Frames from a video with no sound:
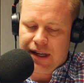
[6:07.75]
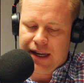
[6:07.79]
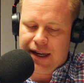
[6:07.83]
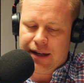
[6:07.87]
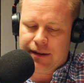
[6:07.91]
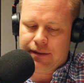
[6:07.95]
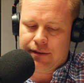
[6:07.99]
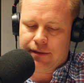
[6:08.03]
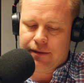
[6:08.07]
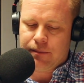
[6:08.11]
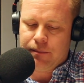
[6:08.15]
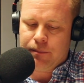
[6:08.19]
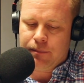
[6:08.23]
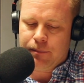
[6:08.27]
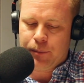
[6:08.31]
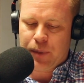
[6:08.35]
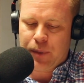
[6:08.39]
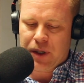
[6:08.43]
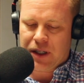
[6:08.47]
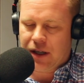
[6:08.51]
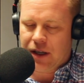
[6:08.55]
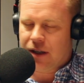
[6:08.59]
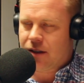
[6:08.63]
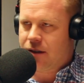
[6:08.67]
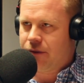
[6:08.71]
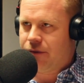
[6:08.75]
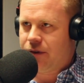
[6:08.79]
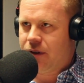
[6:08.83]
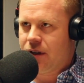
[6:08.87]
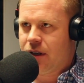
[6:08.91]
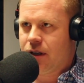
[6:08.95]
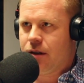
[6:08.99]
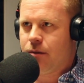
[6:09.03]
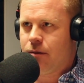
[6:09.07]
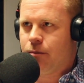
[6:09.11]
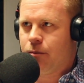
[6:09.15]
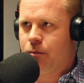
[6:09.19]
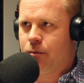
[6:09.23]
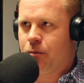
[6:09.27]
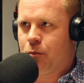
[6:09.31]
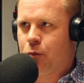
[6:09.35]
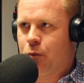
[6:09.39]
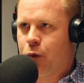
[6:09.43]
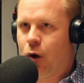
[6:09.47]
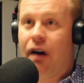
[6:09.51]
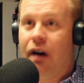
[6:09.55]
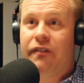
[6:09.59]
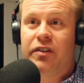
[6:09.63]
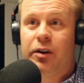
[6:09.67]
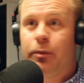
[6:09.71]
And because of the
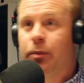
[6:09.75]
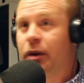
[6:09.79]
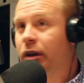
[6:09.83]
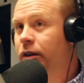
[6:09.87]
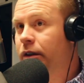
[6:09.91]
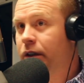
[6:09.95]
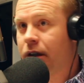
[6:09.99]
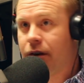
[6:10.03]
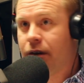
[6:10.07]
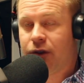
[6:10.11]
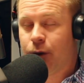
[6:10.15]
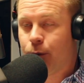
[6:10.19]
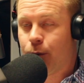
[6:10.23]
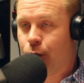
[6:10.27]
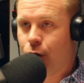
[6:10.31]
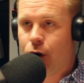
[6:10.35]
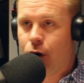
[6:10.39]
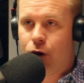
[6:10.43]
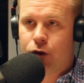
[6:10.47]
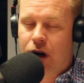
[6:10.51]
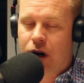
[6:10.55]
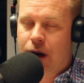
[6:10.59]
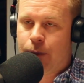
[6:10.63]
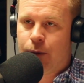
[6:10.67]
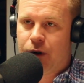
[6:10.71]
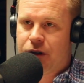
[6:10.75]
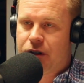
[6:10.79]
profitability of the program,